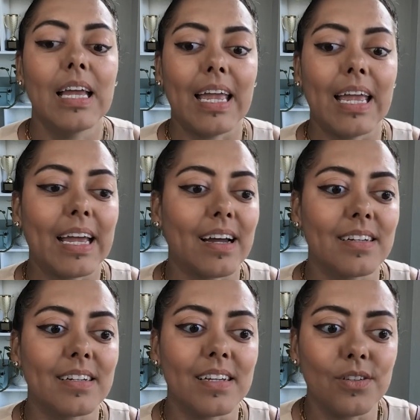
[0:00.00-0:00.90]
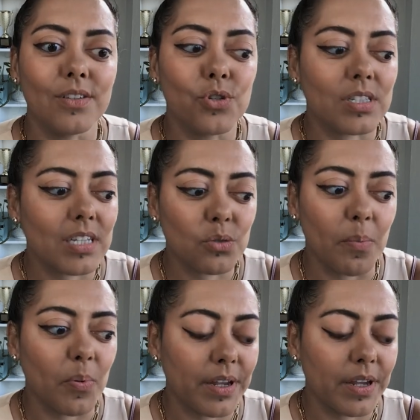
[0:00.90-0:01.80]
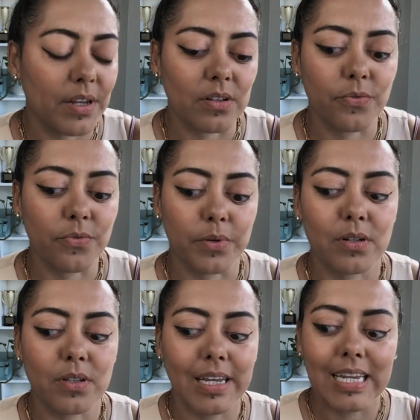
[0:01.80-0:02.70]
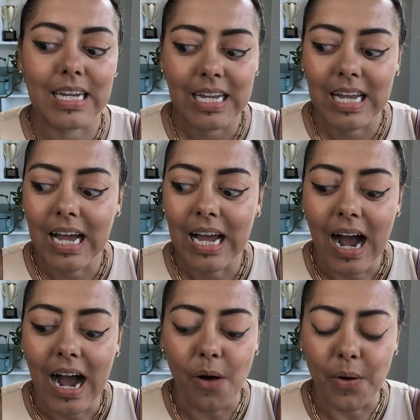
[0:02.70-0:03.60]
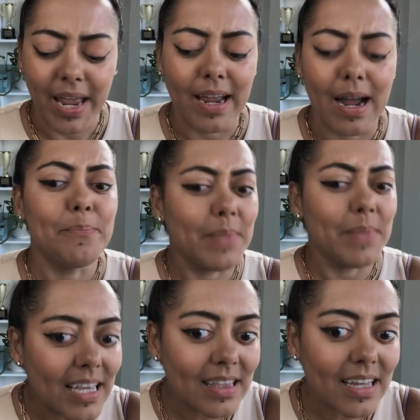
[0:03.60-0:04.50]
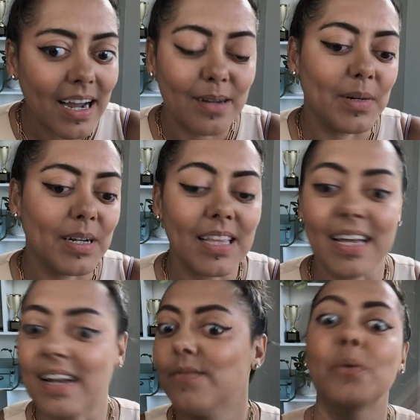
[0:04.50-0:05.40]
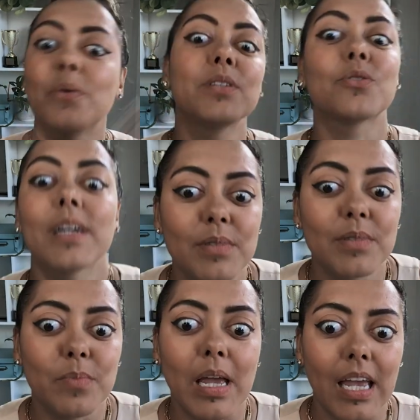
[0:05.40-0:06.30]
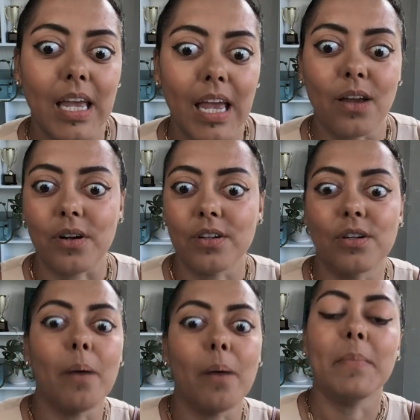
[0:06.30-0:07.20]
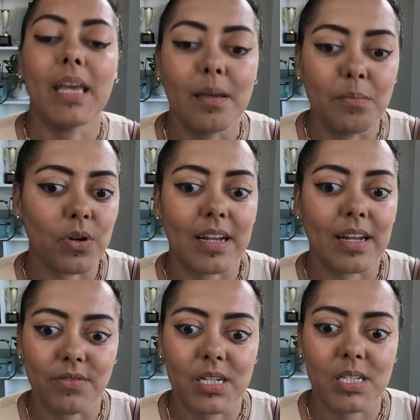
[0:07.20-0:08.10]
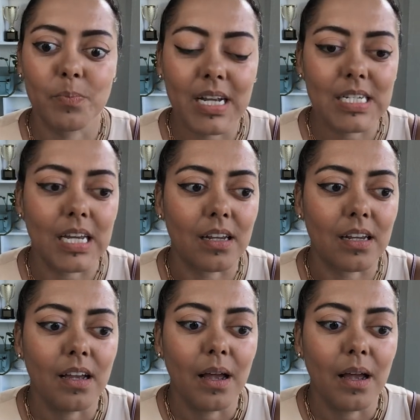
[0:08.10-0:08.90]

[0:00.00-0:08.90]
And you just get to a point in your life where you're like, okay, I'm making the kind of money that I've always dreamed of making, or, you know, I'm making more than I ever expected,